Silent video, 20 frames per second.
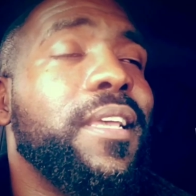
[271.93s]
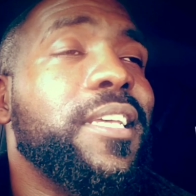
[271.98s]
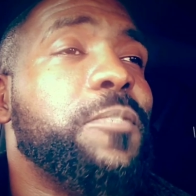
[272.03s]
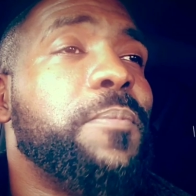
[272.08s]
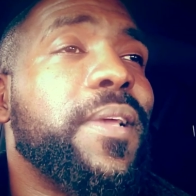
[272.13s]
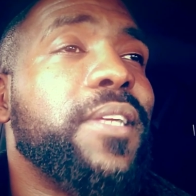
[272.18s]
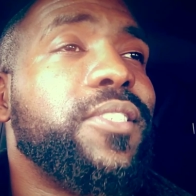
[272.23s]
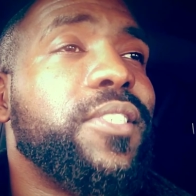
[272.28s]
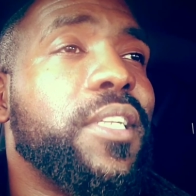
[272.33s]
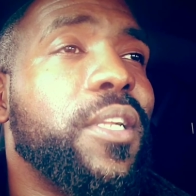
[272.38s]

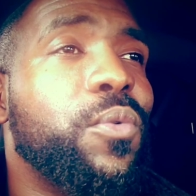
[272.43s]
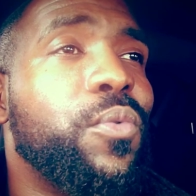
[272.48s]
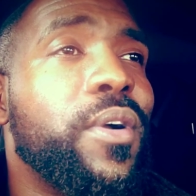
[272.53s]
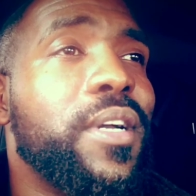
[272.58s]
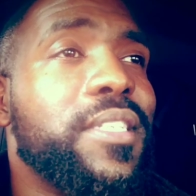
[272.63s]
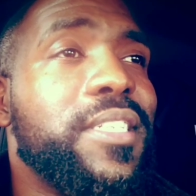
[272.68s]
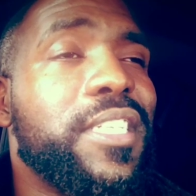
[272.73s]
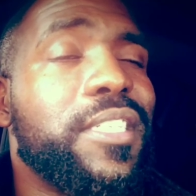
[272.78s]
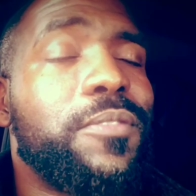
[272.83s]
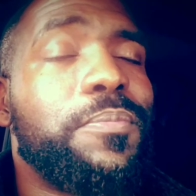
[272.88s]
especially the
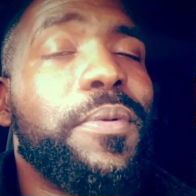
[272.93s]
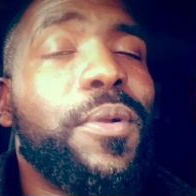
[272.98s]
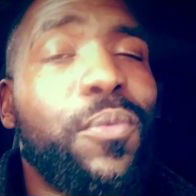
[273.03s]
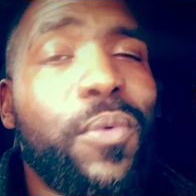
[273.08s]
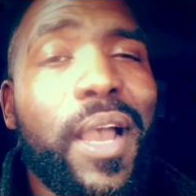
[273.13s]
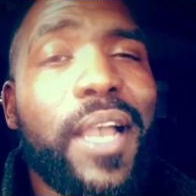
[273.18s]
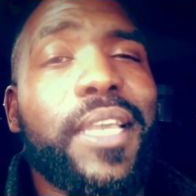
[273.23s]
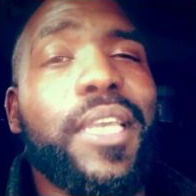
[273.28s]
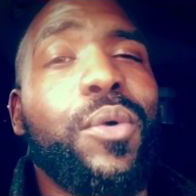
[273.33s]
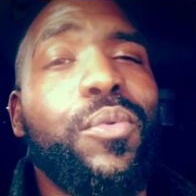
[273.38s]
ones that's
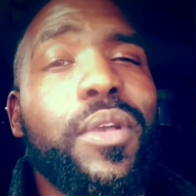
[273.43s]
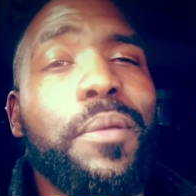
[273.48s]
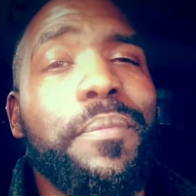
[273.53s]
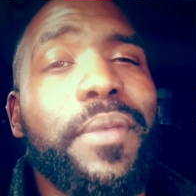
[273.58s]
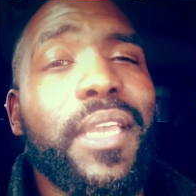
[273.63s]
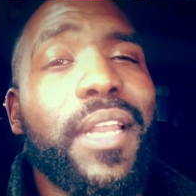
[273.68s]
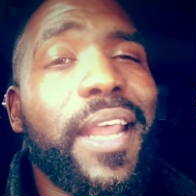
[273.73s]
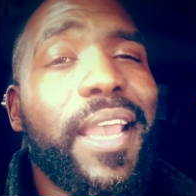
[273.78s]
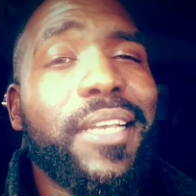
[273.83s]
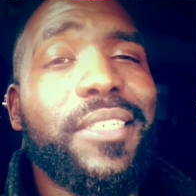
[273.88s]
been rocking with
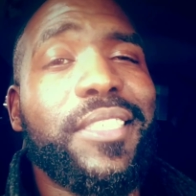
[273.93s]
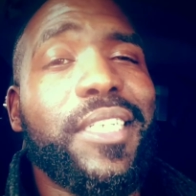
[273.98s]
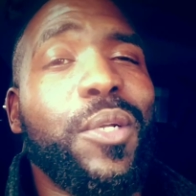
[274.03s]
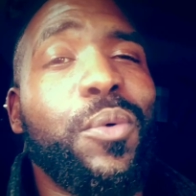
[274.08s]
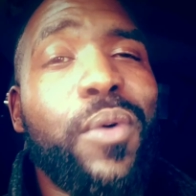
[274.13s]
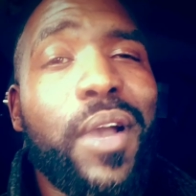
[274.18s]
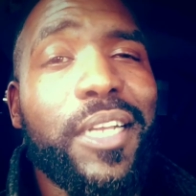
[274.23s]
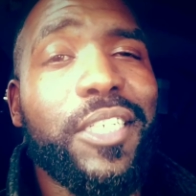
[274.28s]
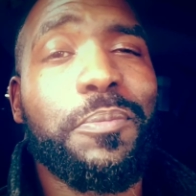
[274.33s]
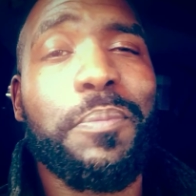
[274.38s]
me and
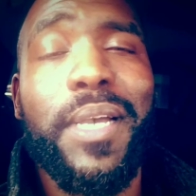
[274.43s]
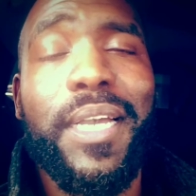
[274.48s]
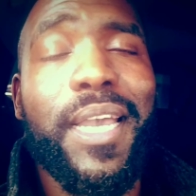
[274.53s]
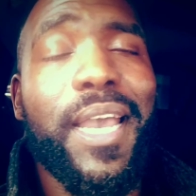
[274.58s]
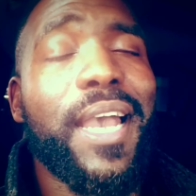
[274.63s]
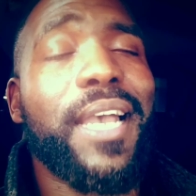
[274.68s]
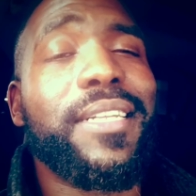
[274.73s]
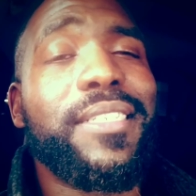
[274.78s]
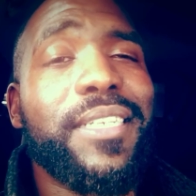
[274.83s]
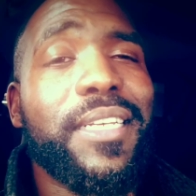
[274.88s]
actually watch my
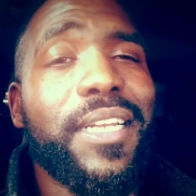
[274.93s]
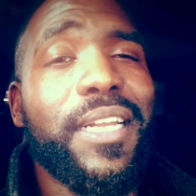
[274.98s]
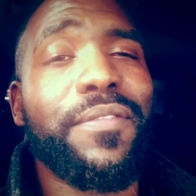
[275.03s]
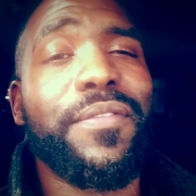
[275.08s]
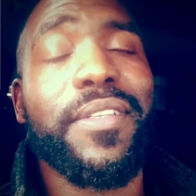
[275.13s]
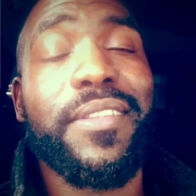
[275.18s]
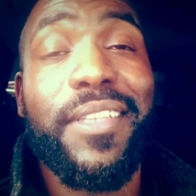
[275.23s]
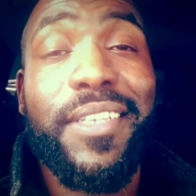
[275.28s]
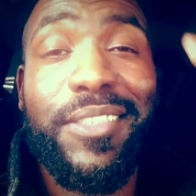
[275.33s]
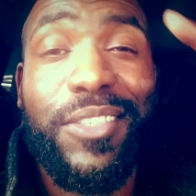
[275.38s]
content,
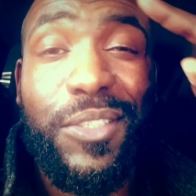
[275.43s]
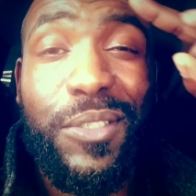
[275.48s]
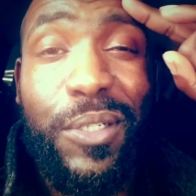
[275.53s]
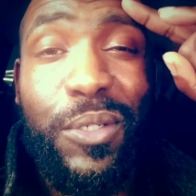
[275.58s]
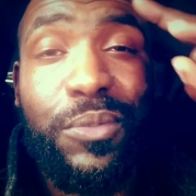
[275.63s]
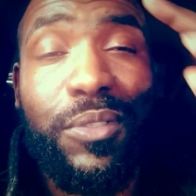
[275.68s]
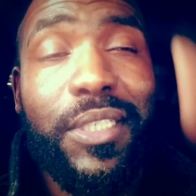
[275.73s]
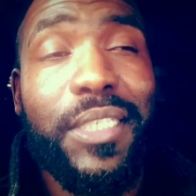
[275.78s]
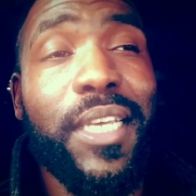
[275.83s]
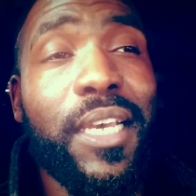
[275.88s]
everything.
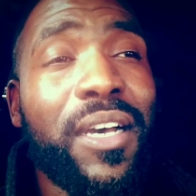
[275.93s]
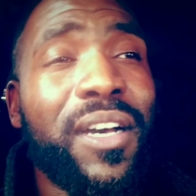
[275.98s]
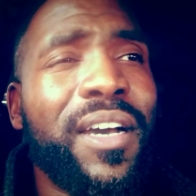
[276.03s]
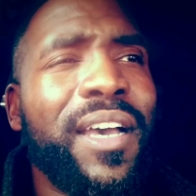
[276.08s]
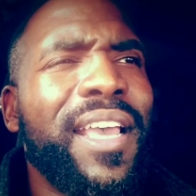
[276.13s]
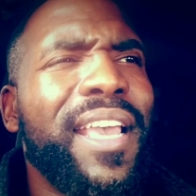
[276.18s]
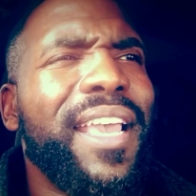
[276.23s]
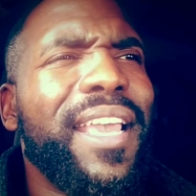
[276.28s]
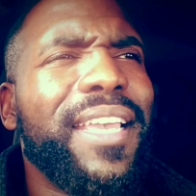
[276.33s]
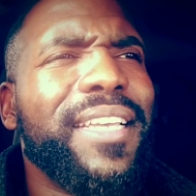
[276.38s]
Salute to y'all.